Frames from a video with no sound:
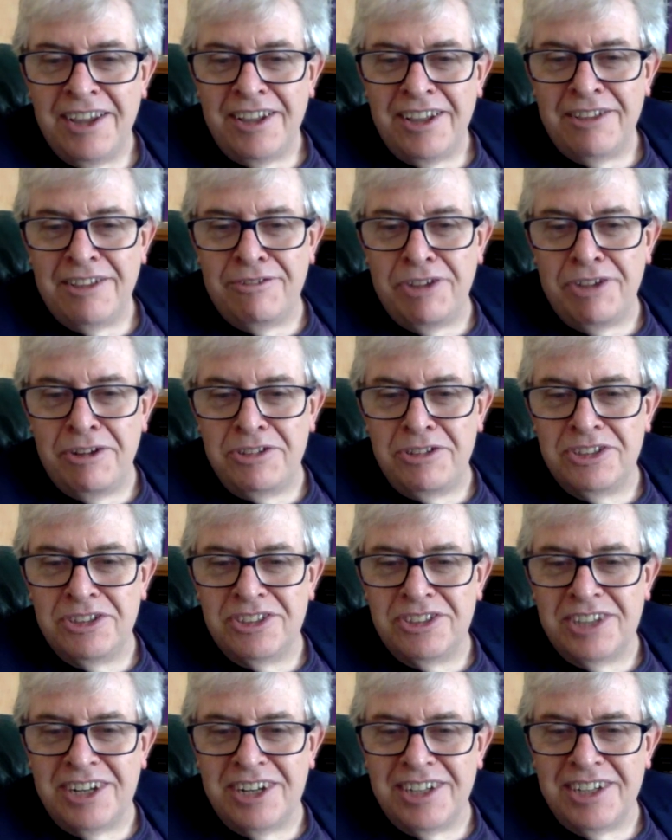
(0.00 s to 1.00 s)
the
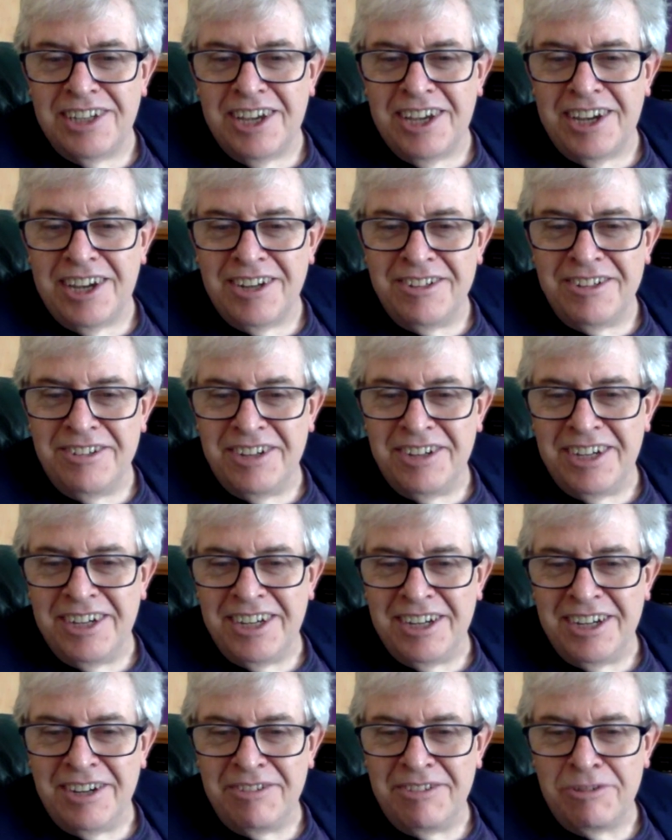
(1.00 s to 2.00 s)
future's going to go
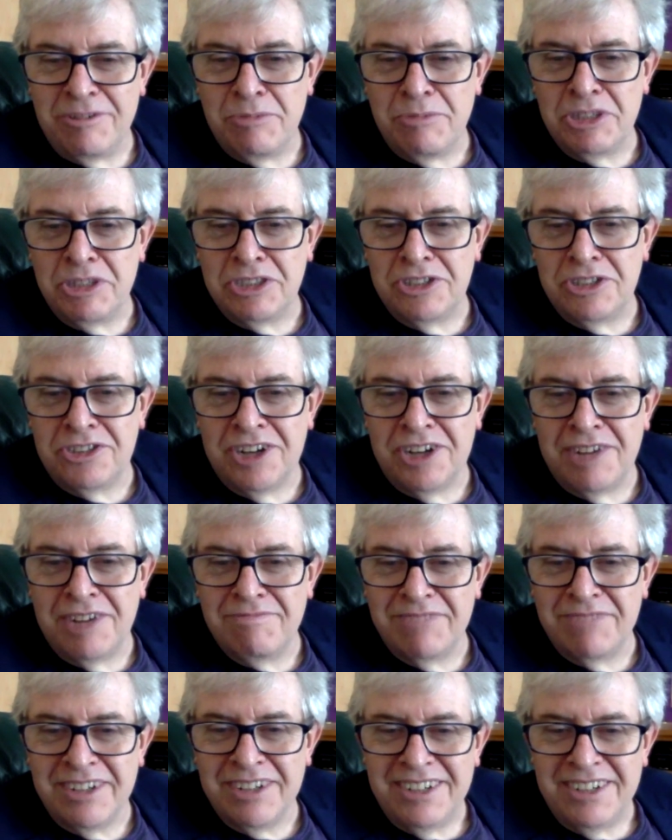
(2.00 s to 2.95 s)
for Mr. Trump?